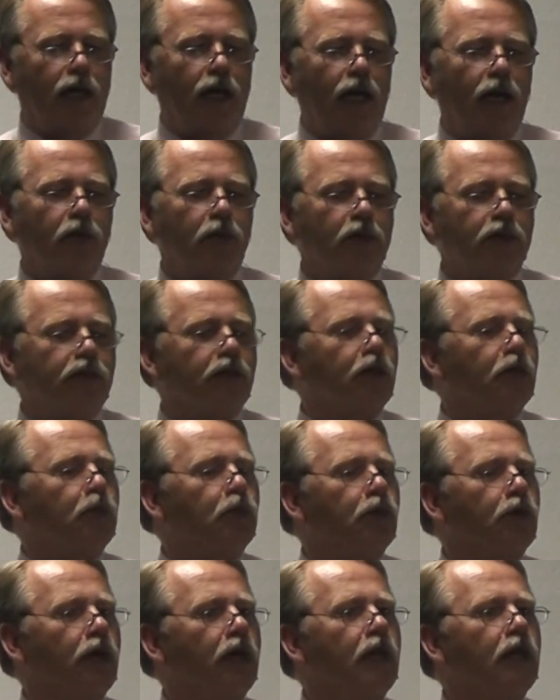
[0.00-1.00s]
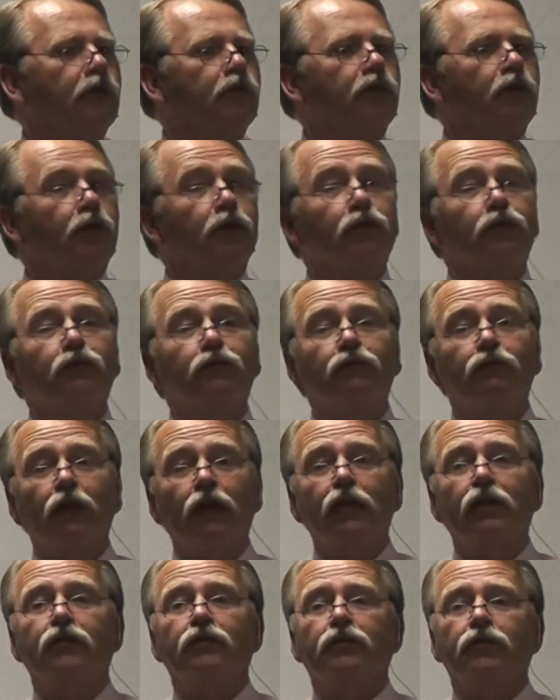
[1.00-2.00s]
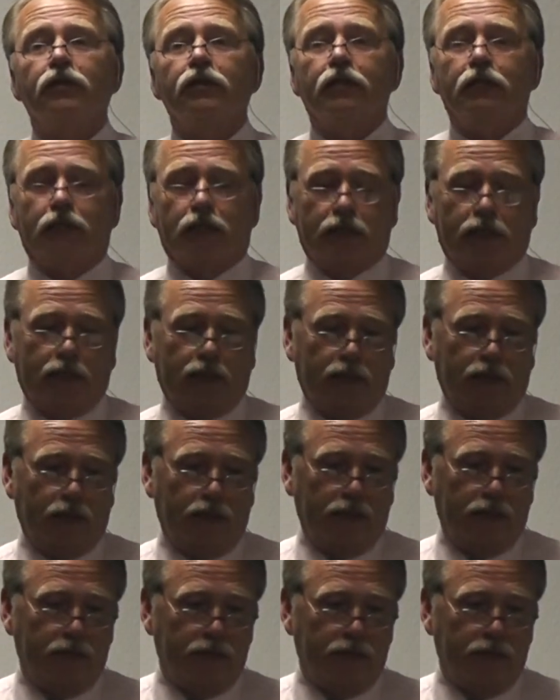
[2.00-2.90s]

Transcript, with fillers: I want you to pray for faithfulness.